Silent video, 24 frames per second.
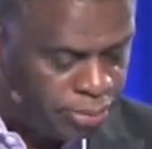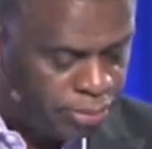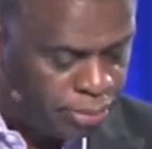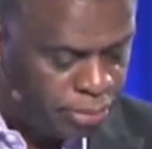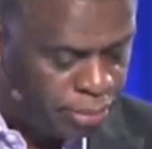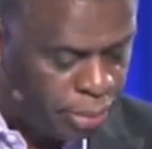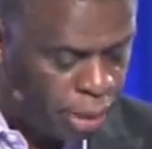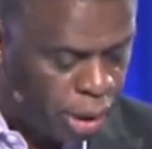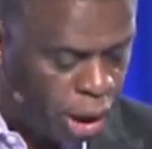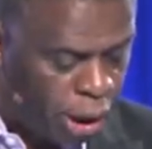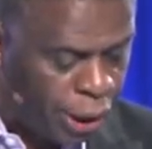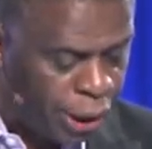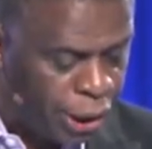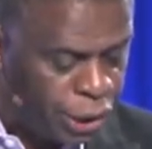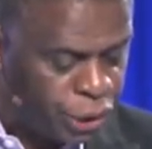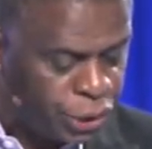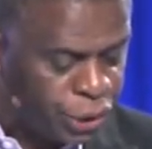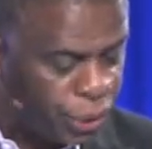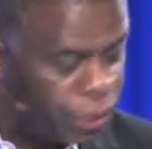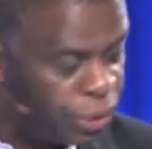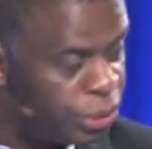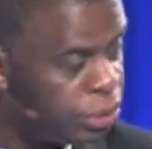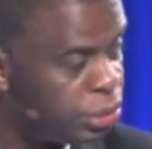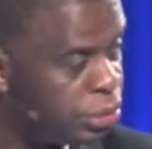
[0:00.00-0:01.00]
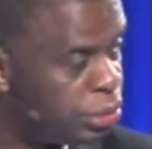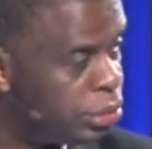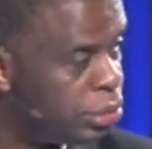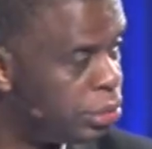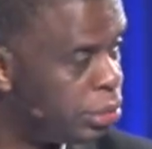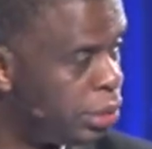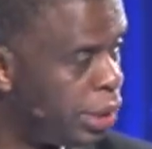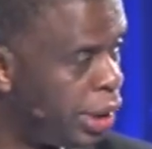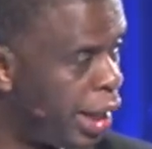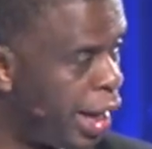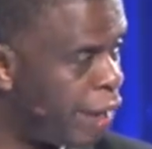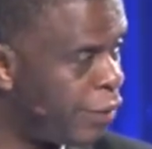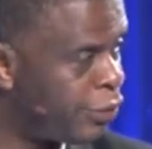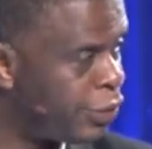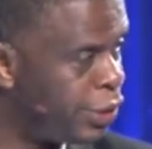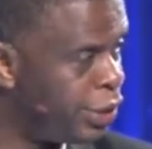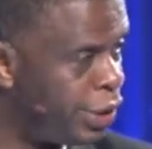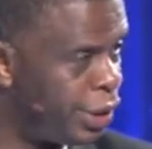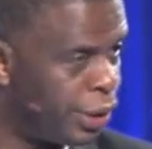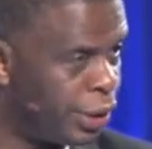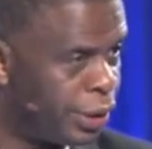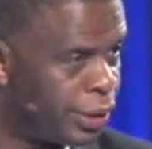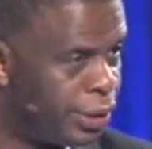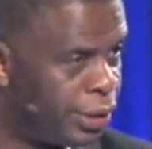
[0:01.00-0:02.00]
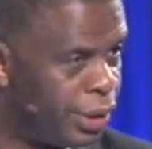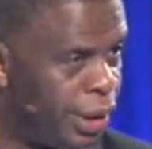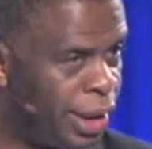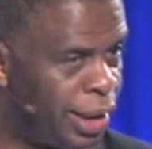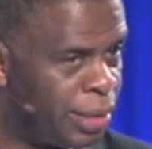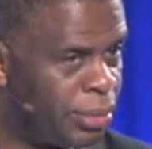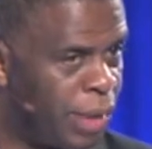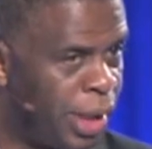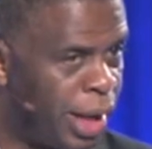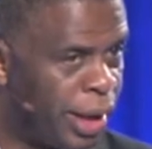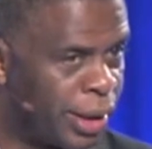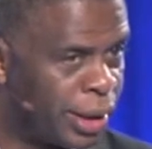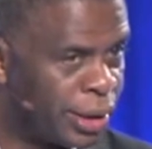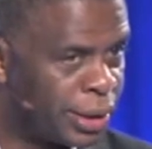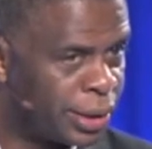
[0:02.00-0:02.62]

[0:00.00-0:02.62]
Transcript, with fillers: are injured every year in America.